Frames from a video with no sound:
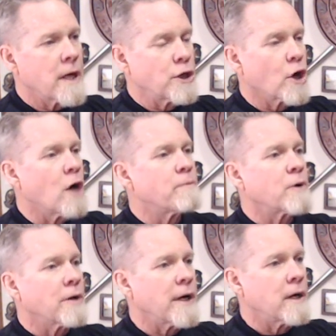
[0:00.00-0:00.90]
Yeah, you're humping
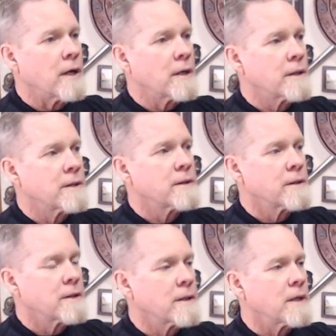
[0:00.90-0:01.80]
all day long. You're humping all
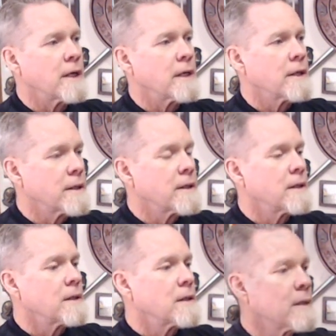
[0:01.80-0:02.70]
day long. Yeah. Well,
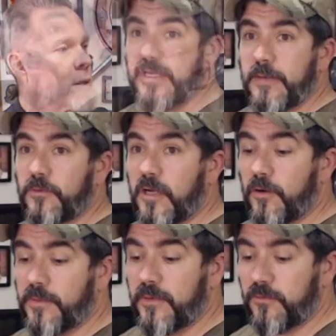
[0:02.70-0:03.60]
okay, for example, I
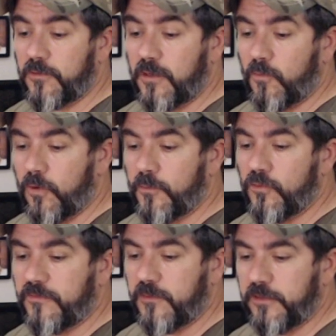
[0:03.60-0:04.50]
remember one
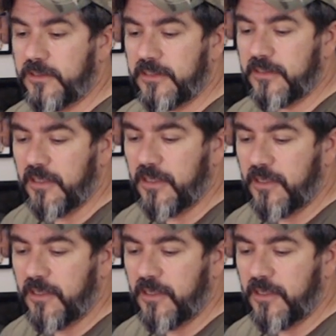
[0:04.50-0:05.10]
move that we did.